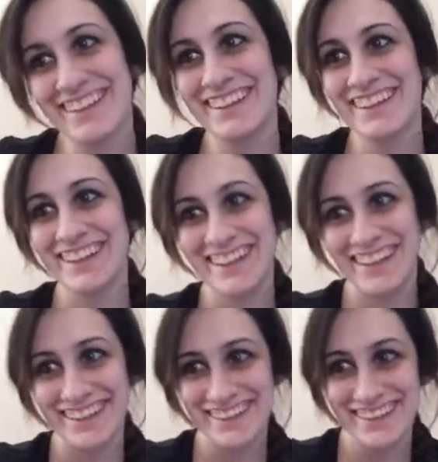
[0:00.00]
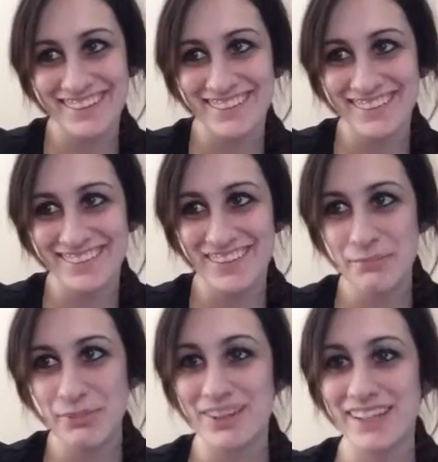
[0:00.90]
the like little
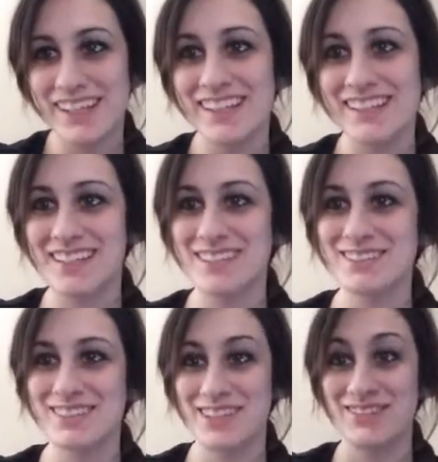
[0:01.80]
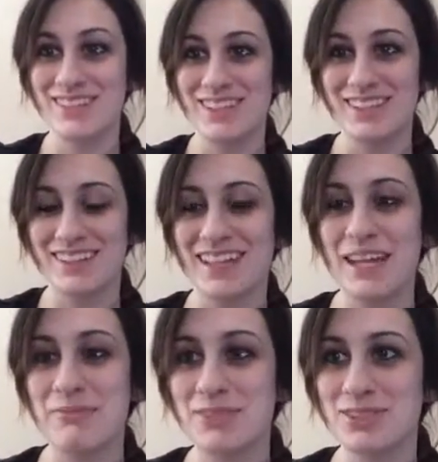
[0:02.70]
number thingy that tells me if the
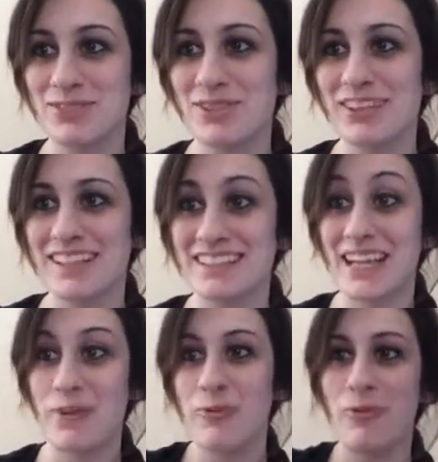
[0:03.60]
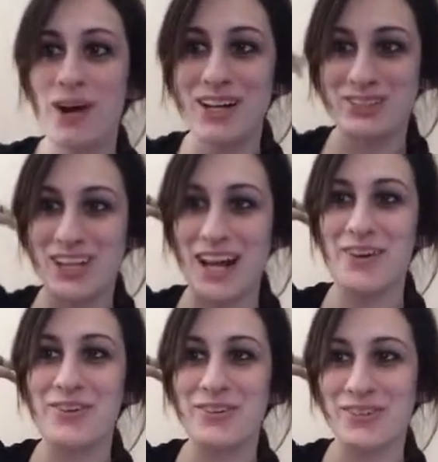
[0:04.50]
camera is rolling is like washed
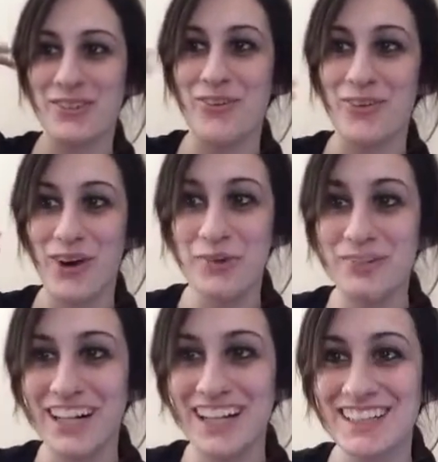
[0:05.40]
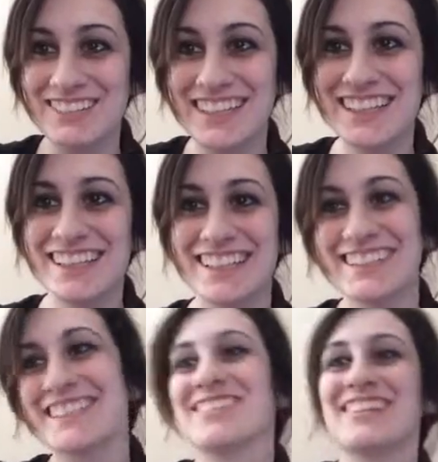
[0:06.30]
out with the wall behind me here,
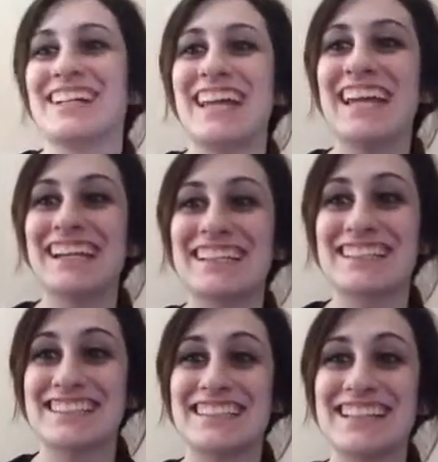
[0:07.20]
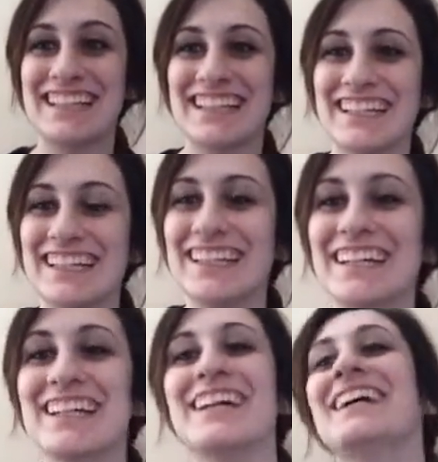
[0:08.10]
so I can't see
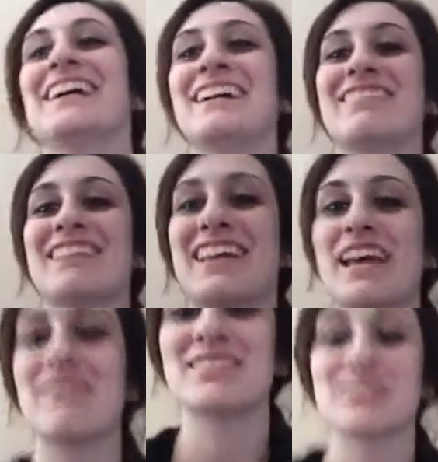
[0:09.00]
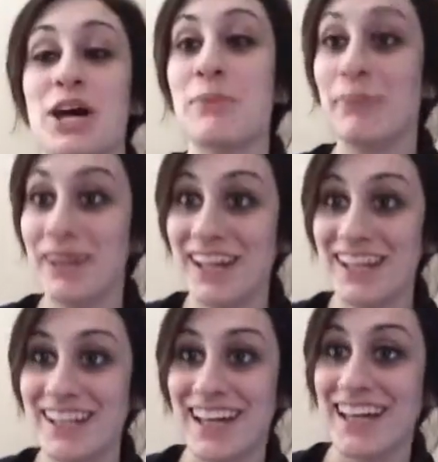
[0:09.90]
if the camera's on. But in
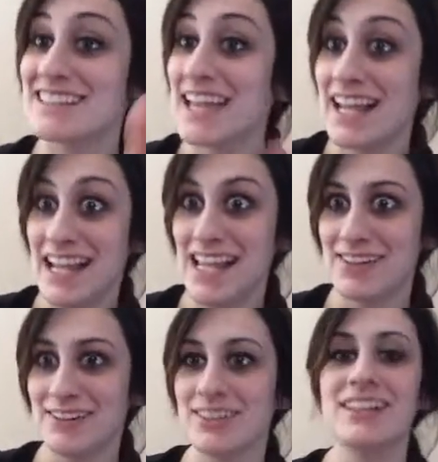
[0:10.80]
any case, hello.